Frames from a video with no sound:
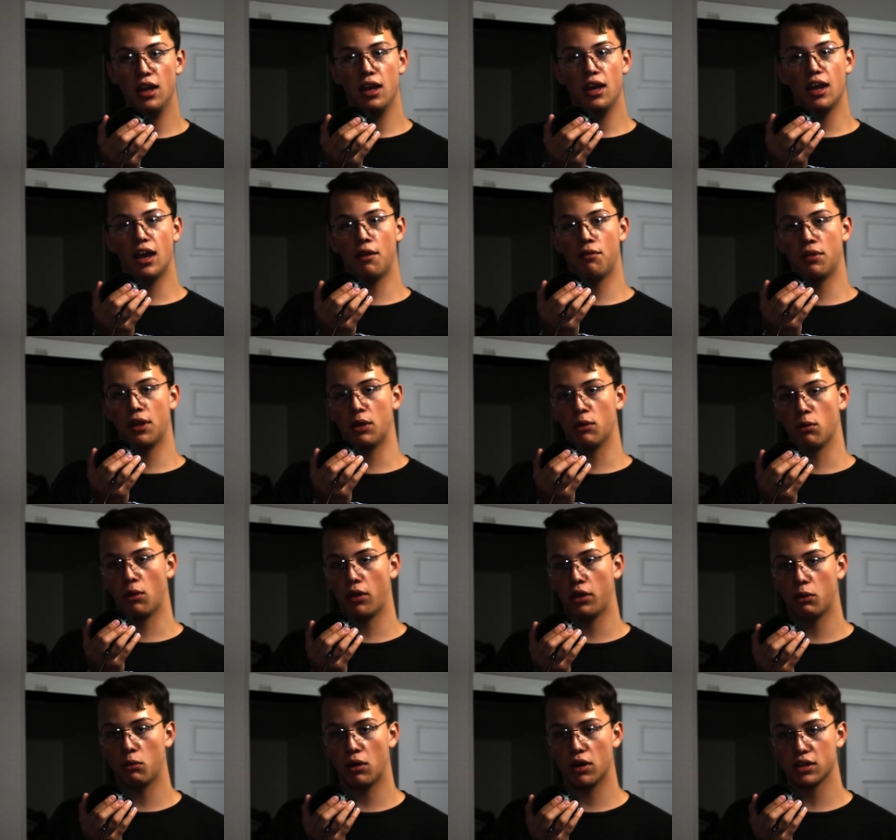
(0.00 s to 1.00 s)
If they
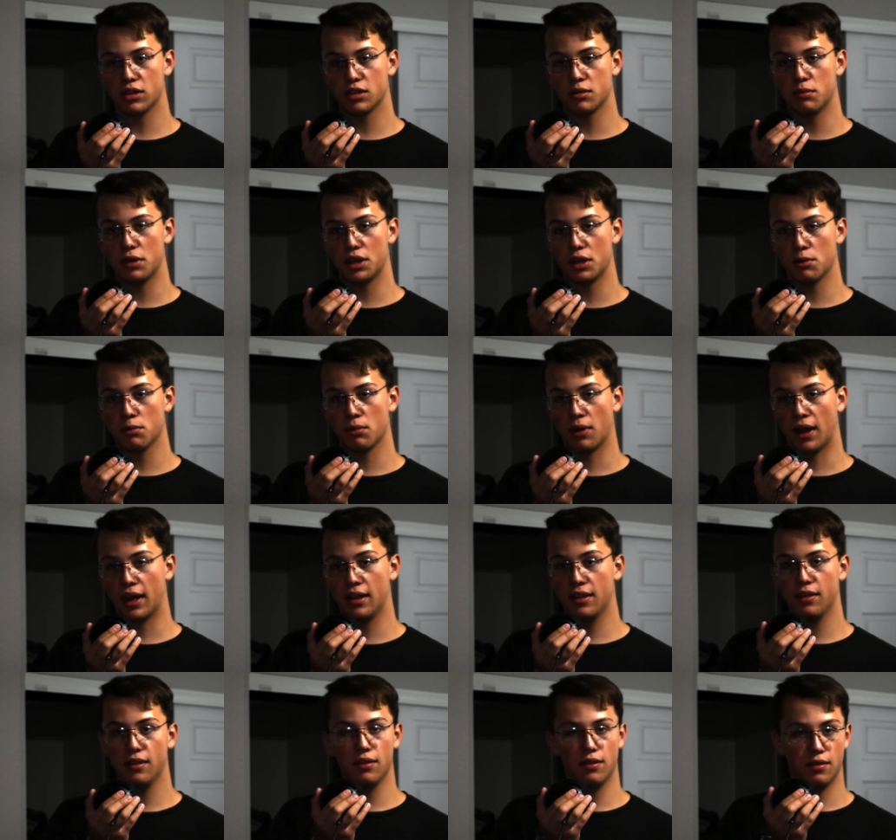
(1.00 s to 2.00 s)
really wanted to make it right,
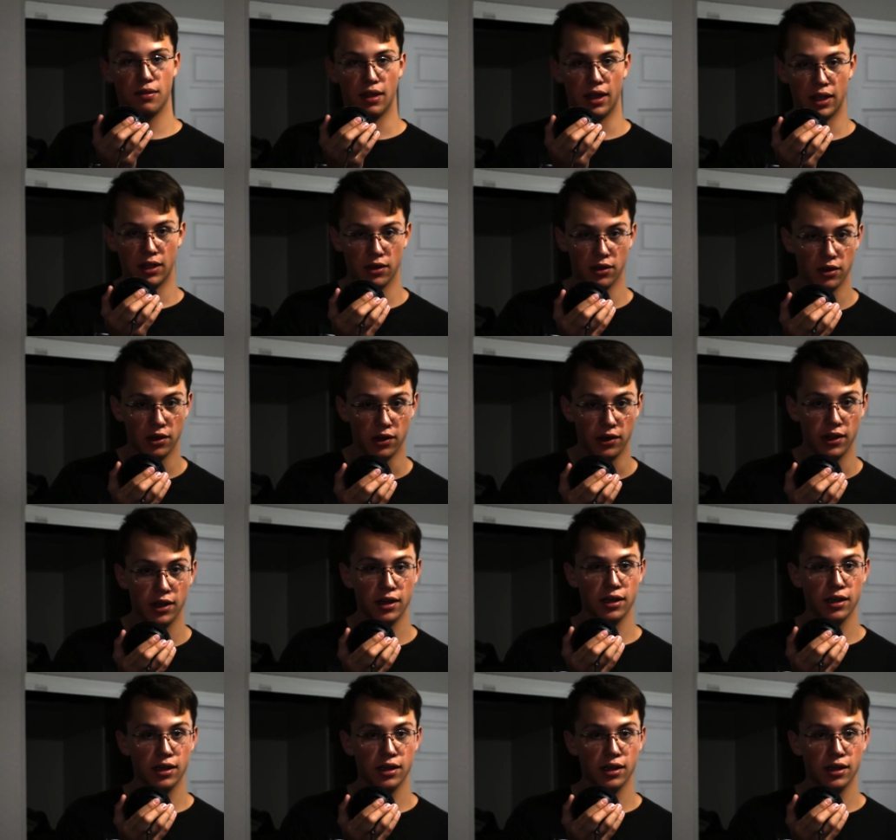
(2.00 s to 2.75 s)
they could.